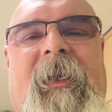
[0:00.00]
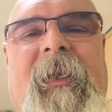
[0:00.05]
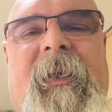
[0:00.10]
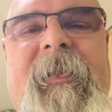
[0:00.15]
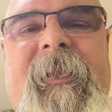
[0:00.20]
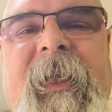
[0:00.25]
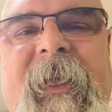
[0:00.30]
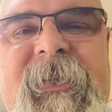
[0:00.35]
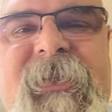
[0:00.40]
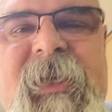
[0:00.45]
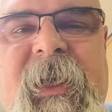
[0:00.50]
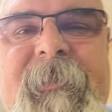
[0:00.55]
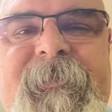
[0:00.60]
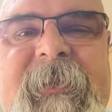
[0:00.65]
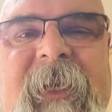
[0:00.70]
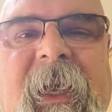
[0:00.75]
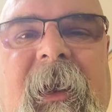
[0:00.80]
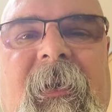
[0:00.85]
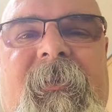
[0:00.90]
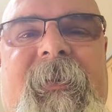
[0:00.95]
They
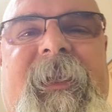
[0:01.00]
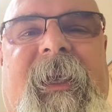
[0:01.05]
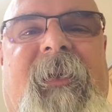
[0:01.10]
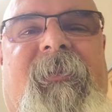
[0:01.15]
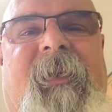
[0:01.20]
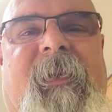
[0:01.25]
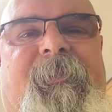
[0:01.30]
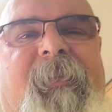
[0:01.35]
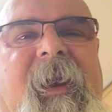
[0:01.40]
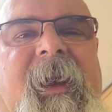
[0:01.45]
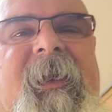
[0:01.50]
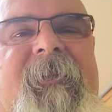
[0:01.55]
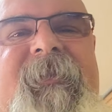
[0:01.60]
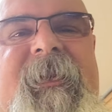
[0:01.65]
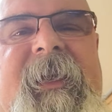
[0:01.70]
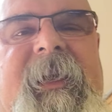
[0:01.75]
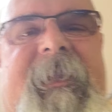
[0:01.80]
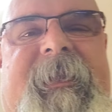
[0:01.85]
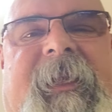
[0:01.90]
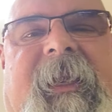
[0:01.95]
cheaped out when they repaved
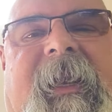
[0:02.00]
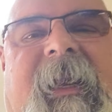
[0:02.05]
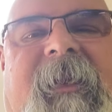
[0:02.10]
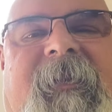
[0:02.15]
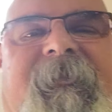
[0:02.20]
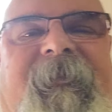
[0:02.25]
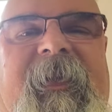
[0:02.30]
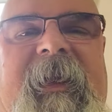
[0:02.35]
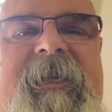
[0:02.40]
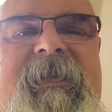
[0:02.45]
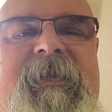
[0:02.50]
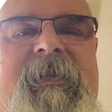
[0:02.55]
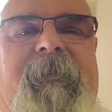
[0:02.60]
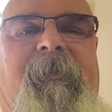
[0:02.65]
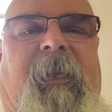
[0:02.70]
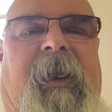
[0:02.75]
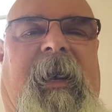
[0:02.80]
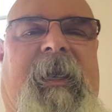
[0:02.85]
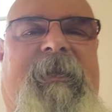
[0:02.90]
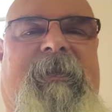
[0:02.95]
it. They didn't fix the
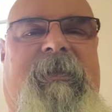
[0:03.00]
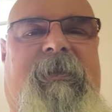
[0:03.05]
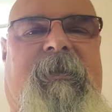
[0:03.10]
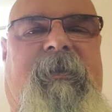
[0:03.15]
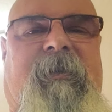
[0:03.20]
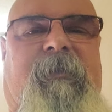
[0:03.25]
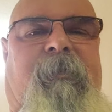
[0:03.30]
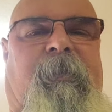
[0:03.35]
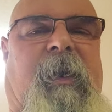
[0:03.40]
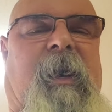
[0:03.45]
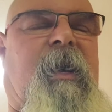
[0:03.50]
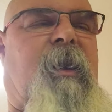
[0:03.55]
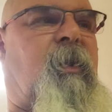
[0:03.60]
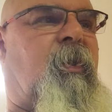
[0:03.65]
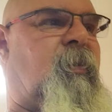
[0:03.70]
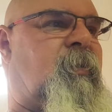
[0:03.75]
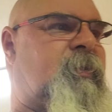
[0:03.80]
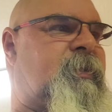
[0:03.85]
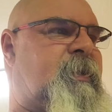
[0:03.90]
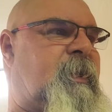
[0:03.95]

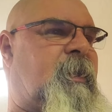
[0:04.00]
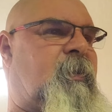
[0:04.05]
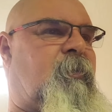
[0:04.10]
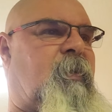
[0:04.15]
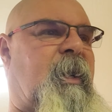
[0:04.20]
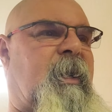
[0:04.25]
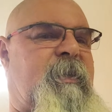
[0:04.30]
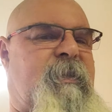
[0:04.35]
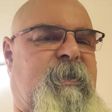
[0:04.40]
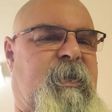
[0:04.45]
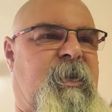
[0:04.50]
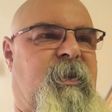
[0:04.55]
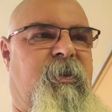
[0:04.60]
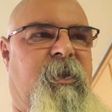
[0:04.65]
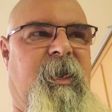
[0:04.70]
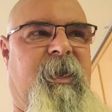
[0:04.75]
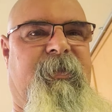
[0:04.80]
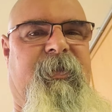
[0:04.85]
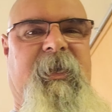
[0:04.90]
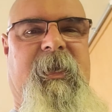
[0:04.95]
potholes and the ruts
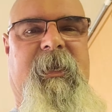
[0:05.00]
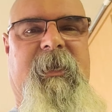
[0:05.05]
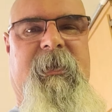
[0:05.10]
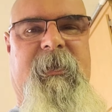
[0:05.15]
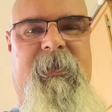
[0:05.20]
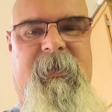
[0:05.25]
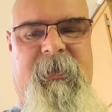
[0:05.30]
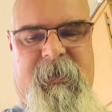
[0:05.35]
underneath it.